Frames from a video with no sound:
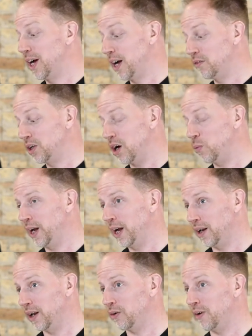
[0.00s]
every time we
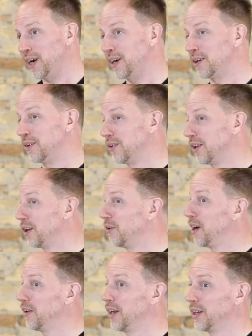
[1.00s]
hit the ground and the
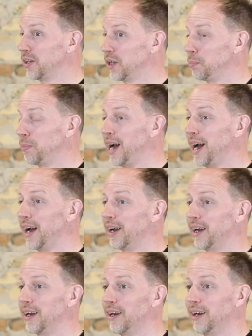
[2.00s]
ground hits us
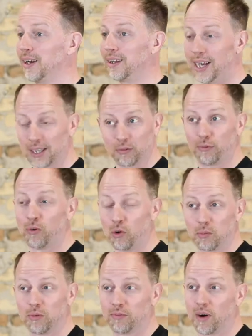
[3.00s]
back, that's a
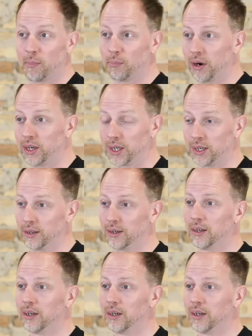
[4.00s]
form of vibration.